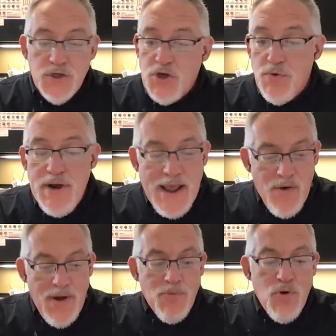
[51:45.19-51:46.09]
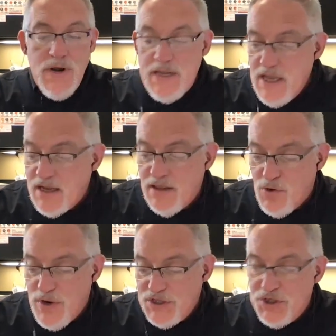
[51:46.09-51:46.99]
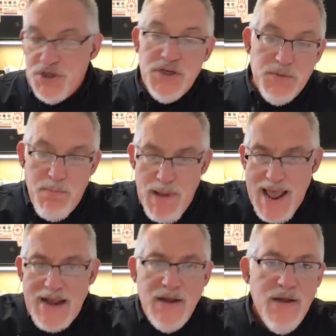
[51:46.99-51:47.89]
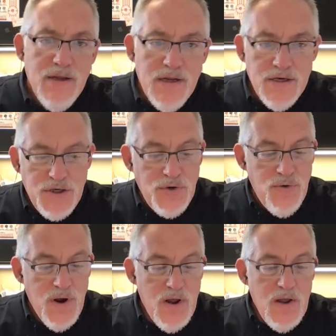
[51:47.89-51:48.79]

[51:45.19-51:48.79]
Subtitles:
So now I'm going to kick the questions back to